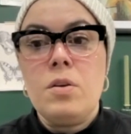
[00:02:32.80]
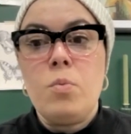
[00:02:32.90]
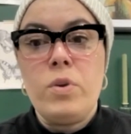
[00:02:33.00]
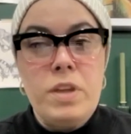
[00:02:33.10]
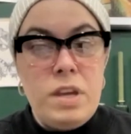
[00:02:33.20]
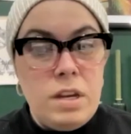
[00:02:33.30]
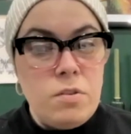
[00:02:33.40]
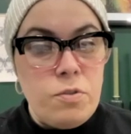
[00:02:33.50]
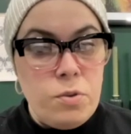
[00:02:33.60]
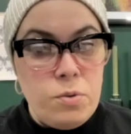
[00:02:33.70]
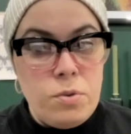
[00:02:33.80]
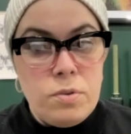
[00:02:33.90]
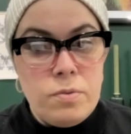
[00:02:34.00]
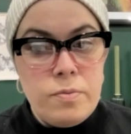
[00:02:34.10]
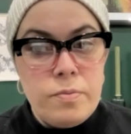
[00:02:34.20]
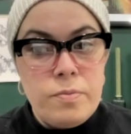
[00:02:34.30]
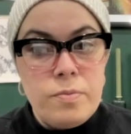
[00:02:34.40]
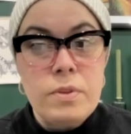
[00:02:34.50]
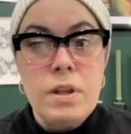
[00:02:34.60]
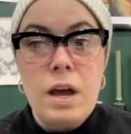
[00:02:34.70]
with eating food.
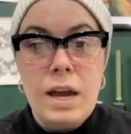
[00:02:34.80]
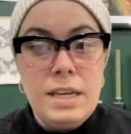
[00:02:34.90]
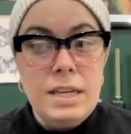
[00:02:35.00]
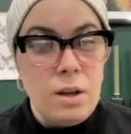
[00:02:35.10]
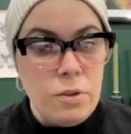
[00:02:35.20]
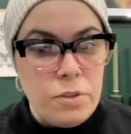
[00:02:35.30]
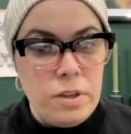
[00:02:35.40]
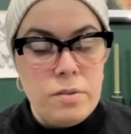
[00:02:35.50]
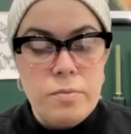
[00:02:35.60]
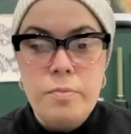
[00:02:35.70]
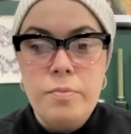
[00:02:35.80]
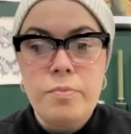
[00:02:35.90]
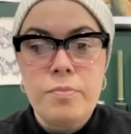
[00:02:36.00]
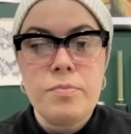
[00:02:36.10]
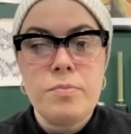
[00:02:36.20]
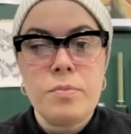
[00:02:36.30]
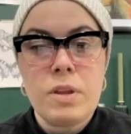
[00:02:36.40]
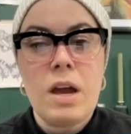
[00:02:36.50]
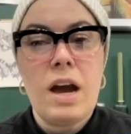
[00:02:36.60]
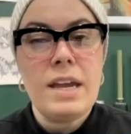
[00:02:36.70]
I eat healthy.
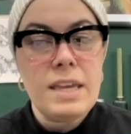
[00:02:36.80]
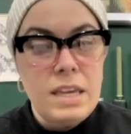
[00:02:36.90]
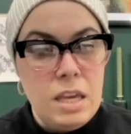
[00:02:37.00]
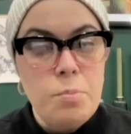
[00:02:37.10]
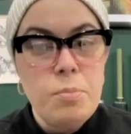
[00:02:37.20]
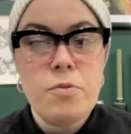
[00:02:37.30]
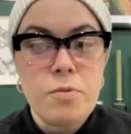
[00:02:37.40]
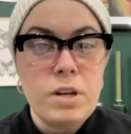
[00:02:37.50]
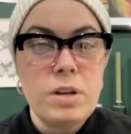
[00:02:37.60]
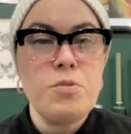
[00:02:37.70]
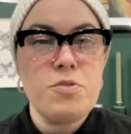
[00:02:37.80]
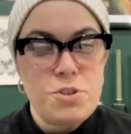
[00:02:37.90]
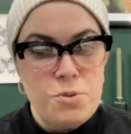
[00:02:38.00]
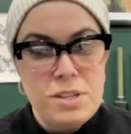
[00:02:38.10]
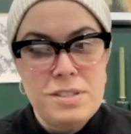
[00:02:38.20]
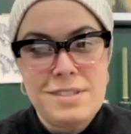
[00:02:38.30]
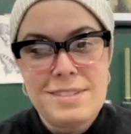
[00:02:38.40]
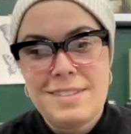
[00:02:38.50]
I keep freedom of choice